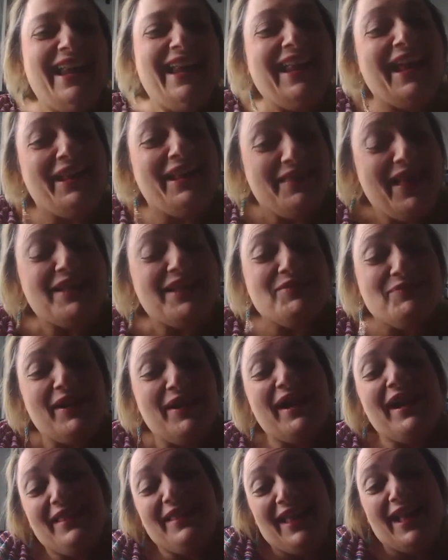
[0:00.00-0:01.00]
that's
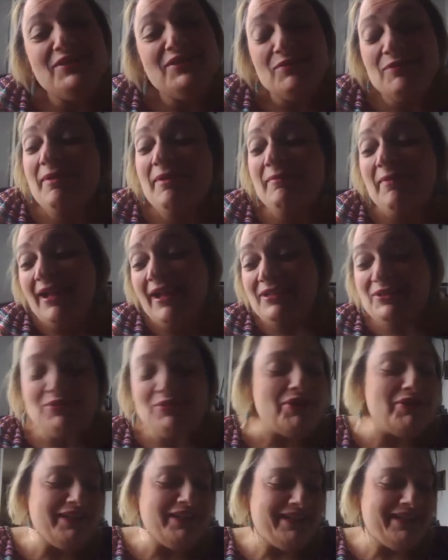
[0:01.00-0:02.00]
where that's what my
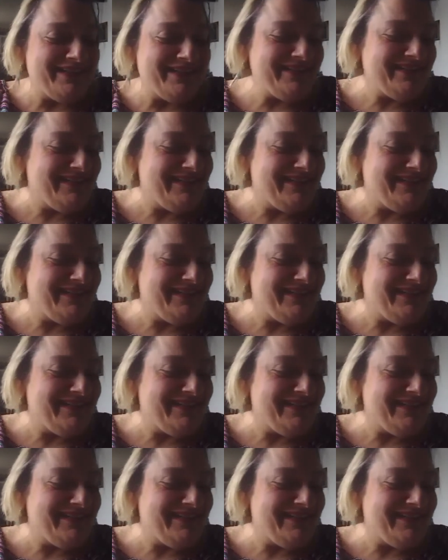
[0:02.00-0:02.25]
backstory is.